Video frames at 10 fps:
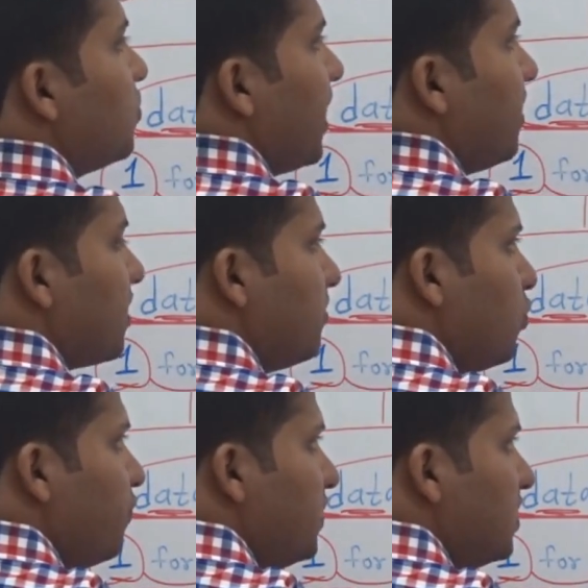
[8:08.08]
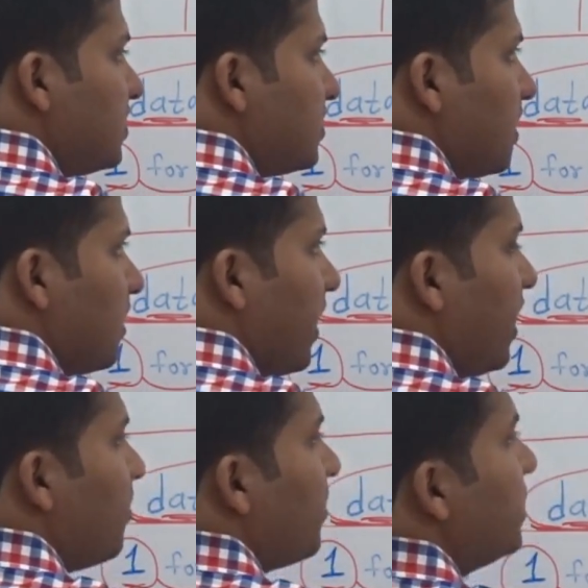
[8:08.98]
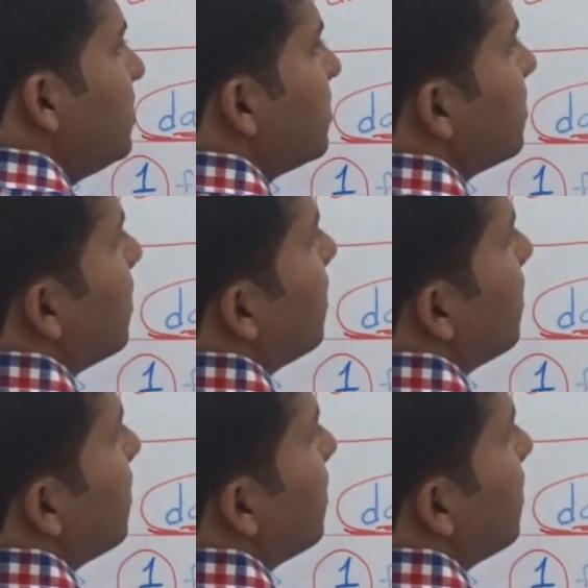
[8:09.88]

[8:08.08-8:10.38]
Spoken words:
you can remove this element